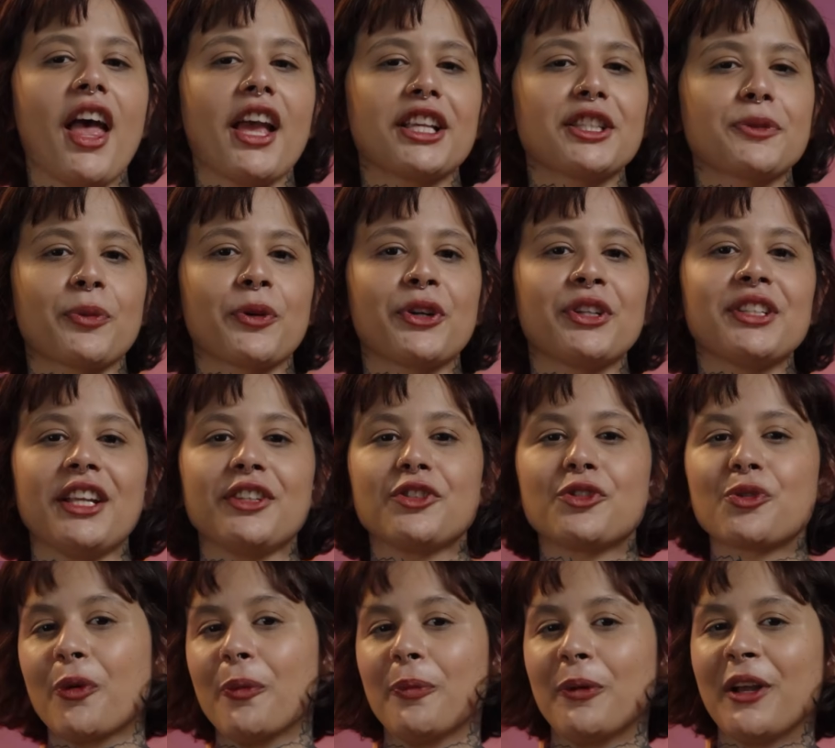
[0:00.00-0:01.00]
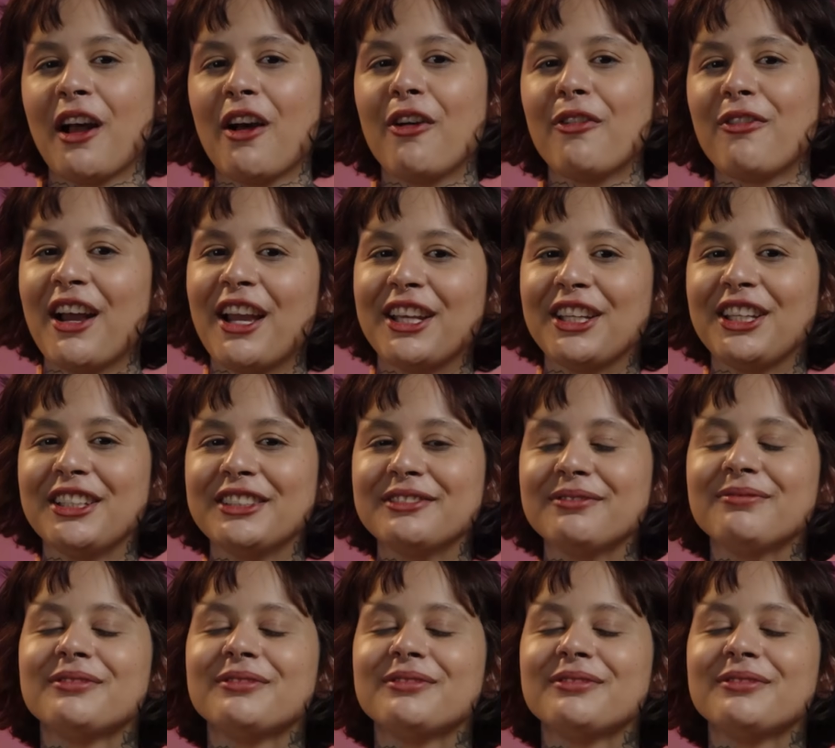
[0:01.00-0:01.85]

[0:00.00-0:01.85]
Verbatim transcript: expert and tropical Viking,